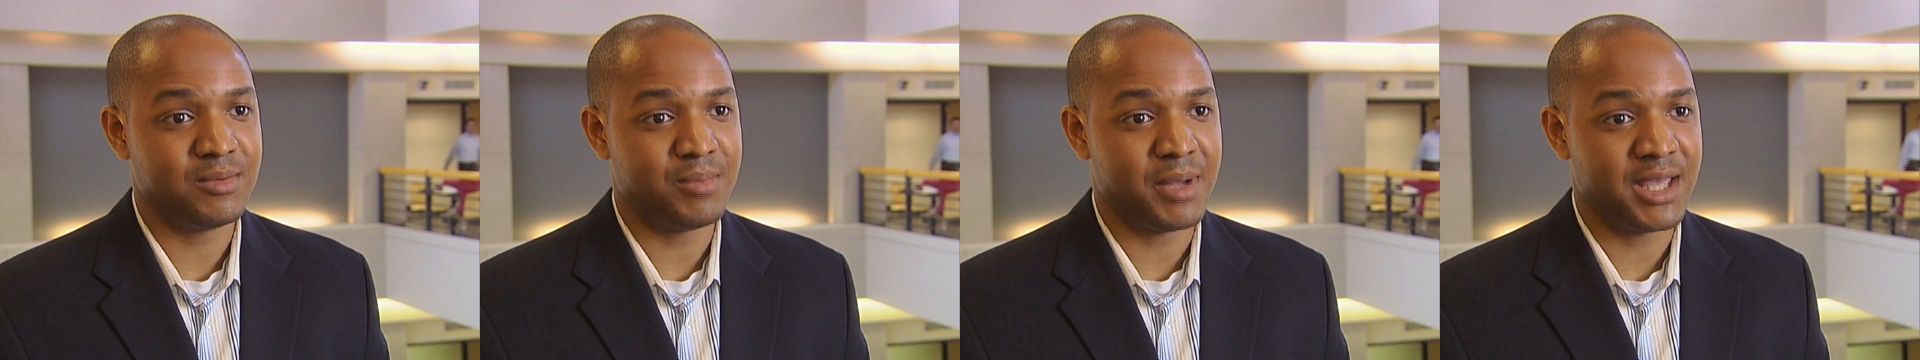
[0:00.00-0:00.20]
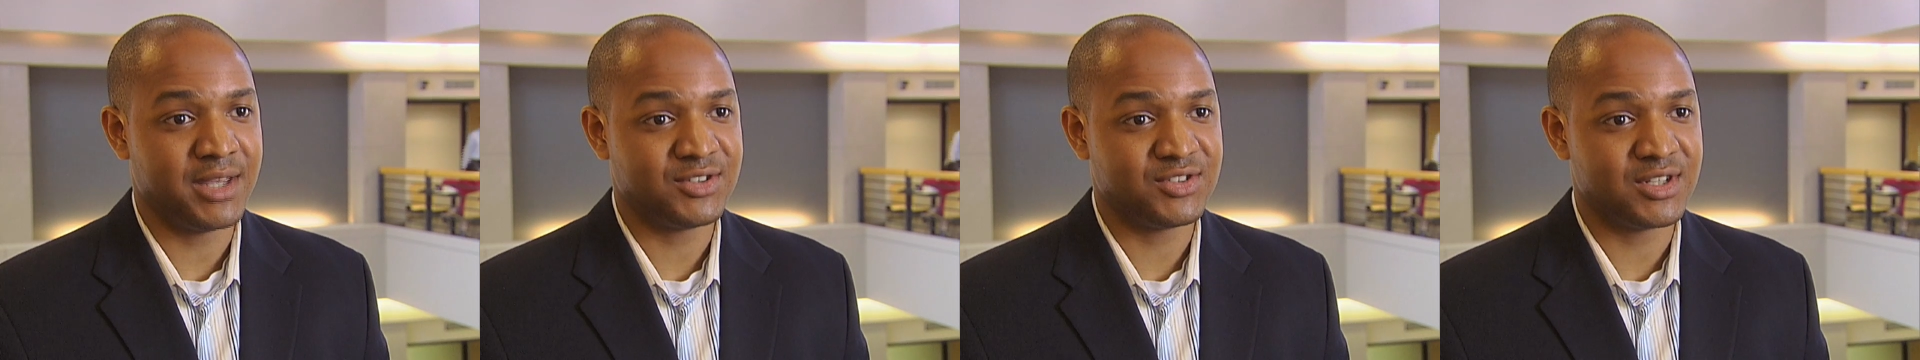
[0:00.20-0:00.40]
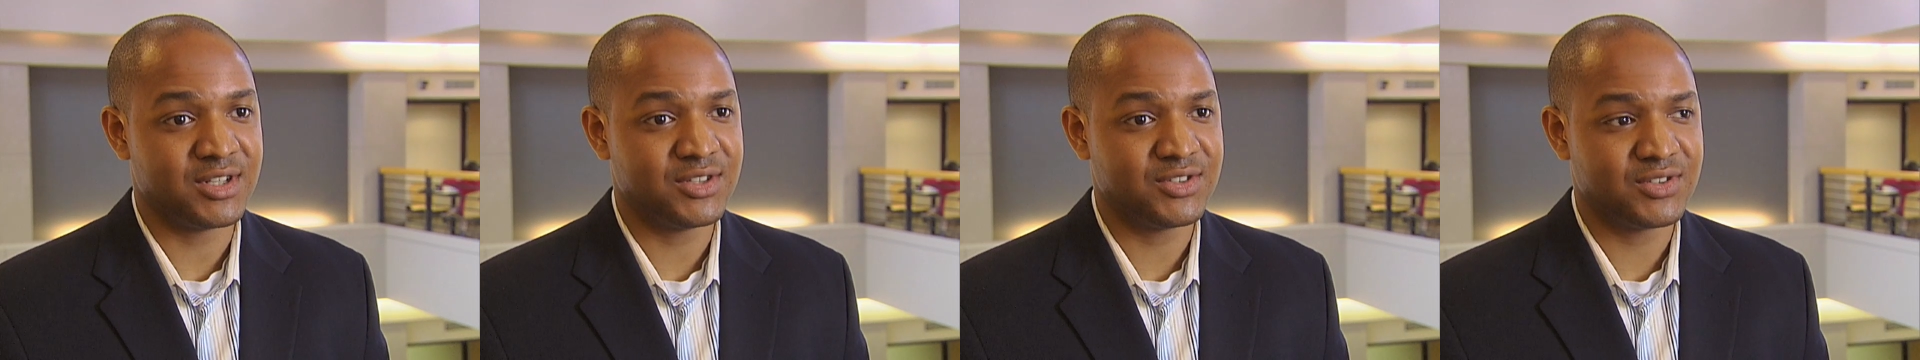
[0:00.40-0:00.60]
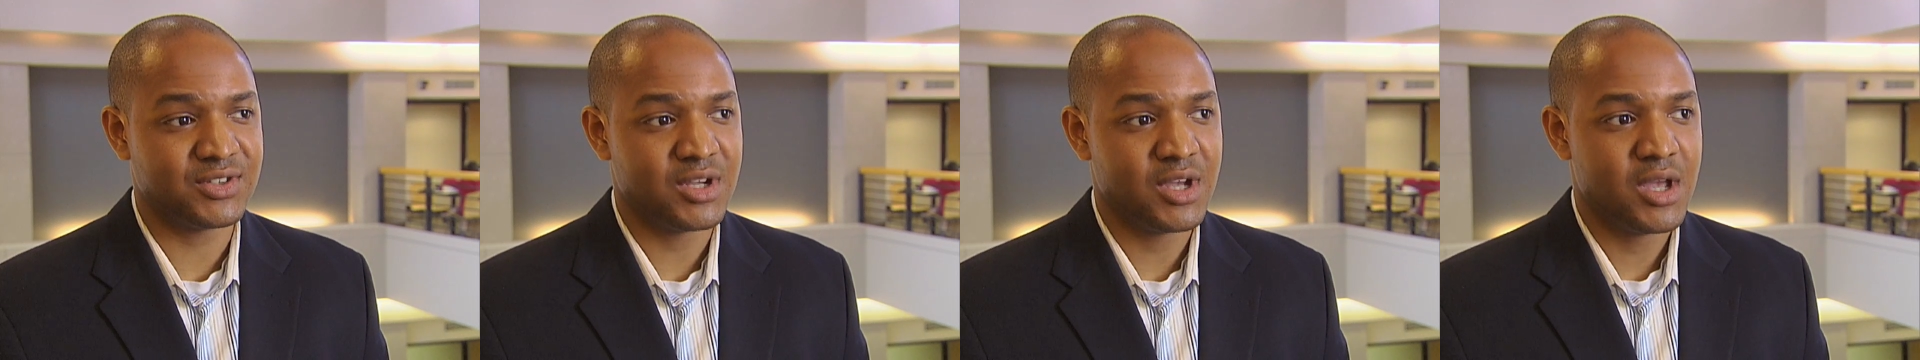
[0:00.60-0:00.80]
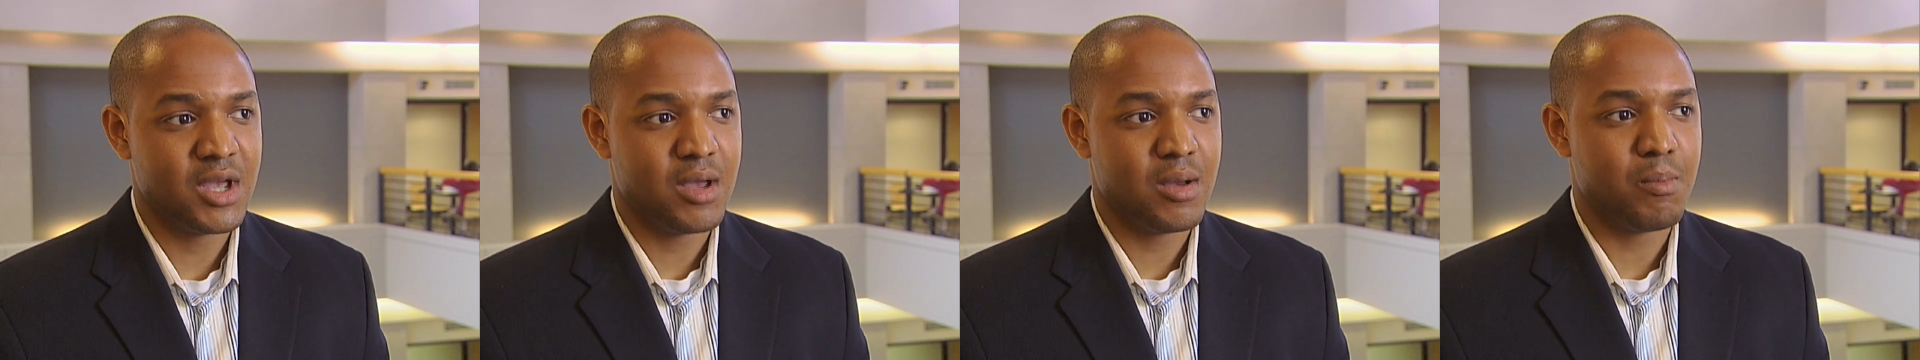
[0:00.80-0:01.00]
basis.
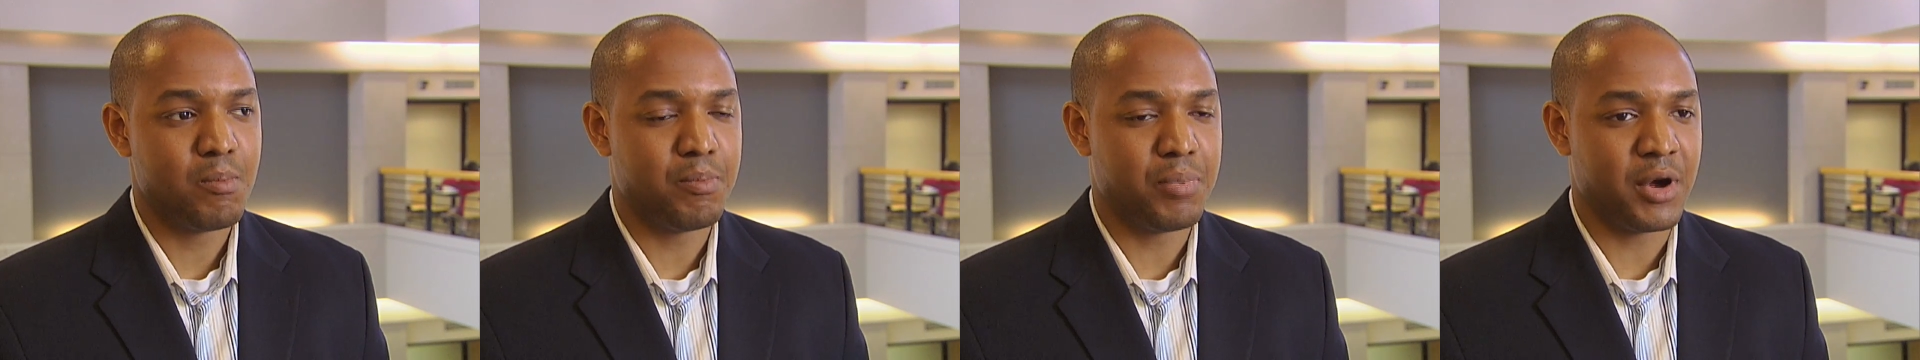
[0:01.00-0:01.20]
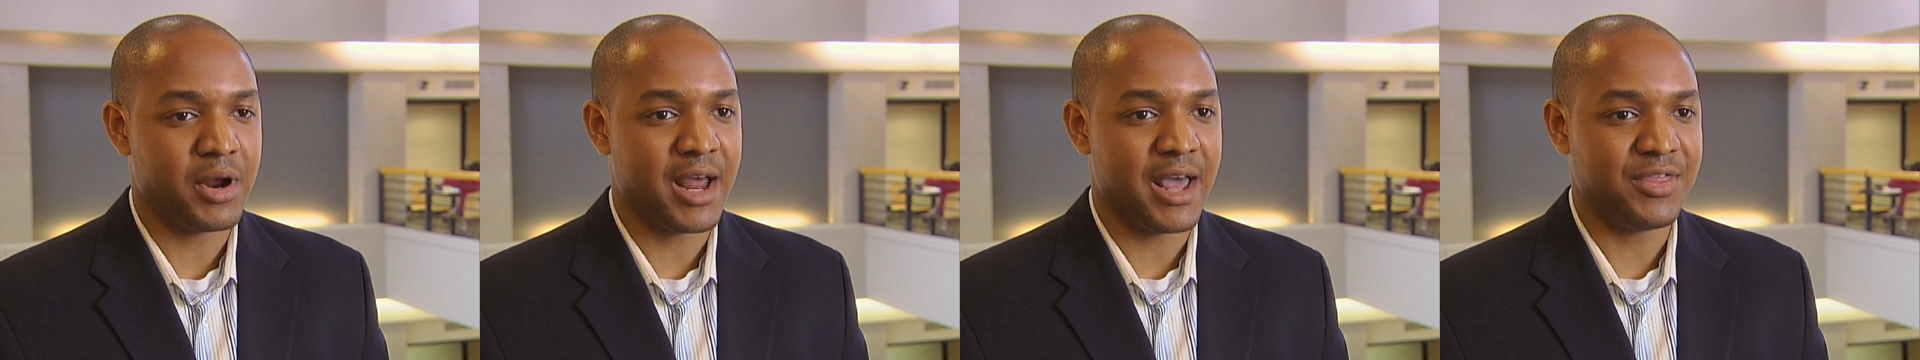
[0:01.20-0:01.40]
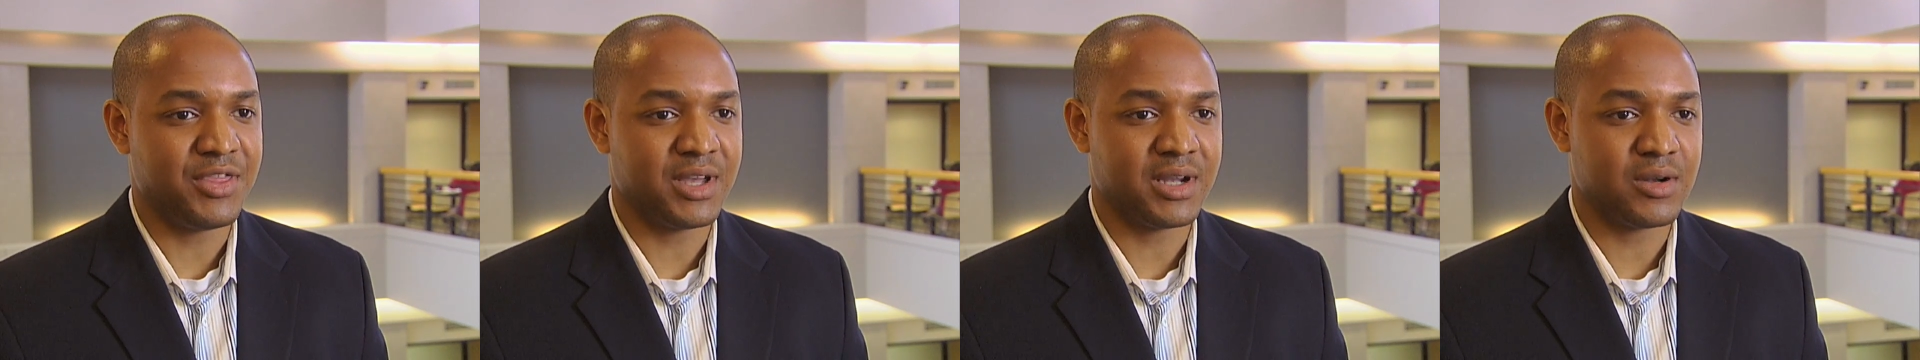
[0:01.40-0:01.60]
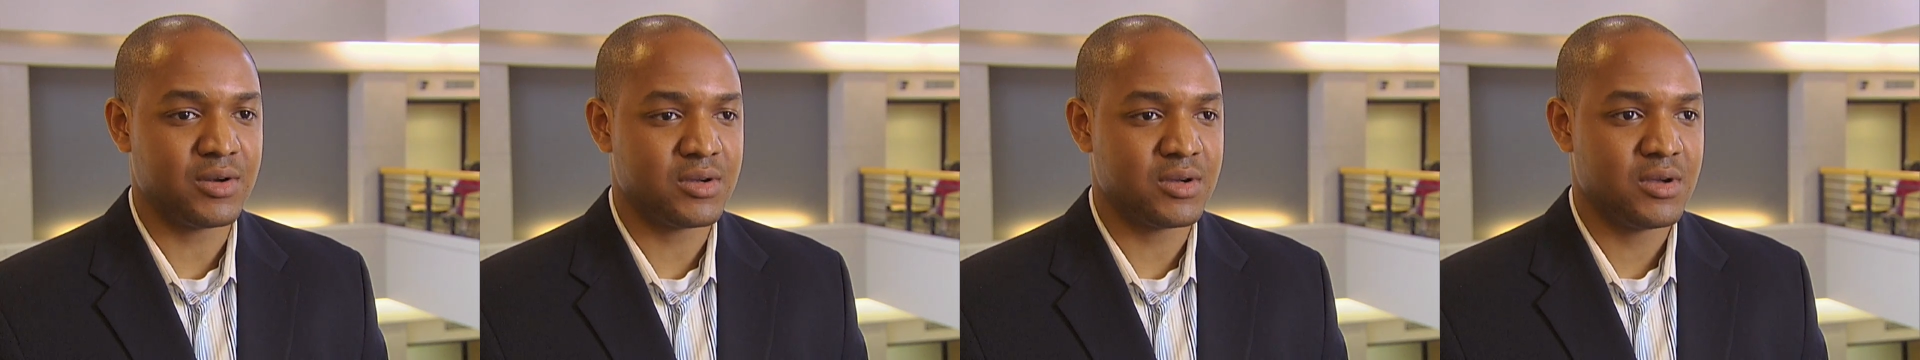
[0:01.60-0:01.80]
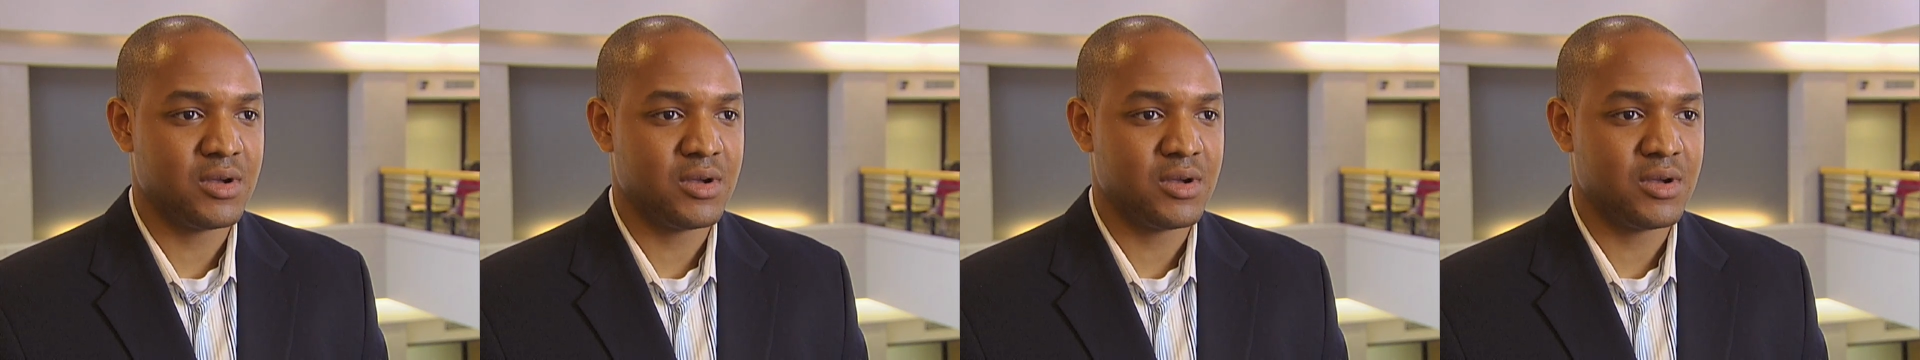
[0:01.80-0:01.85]
But I think